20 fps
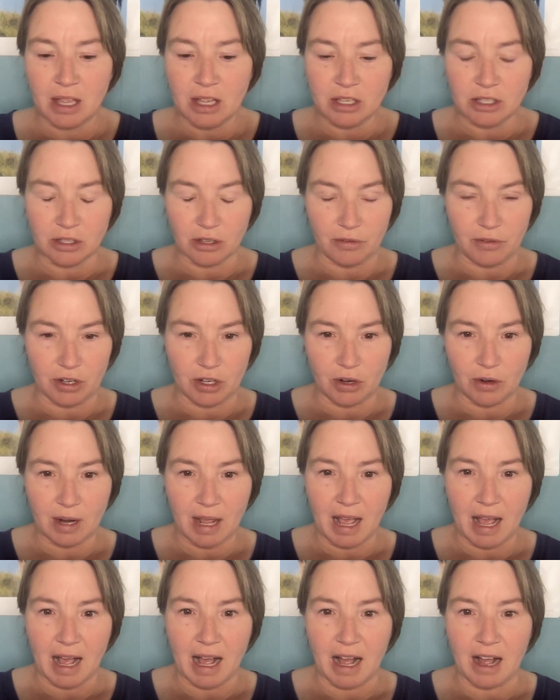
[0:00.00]
So if you don't
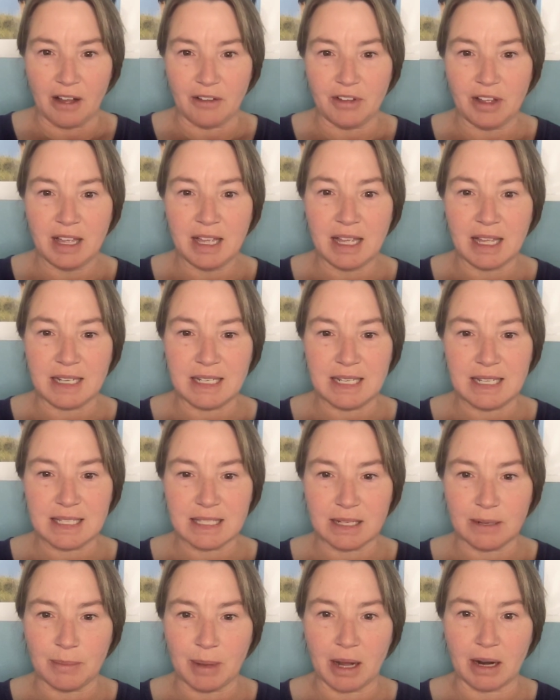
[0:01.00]
have a
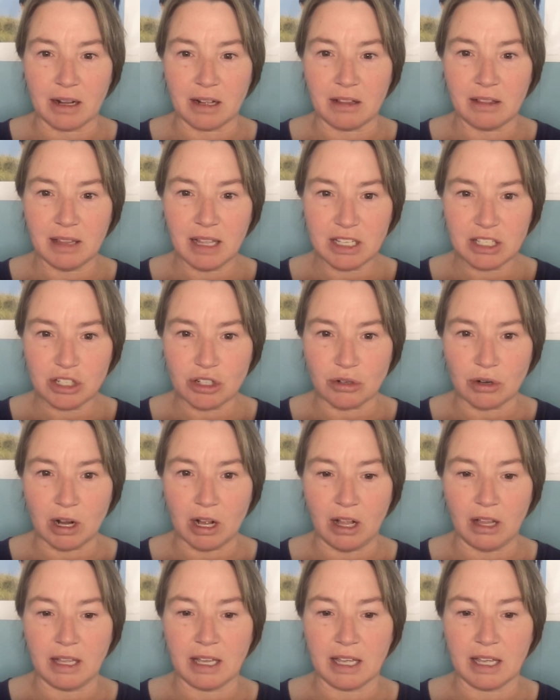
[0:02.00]
decent amount of cholesterol,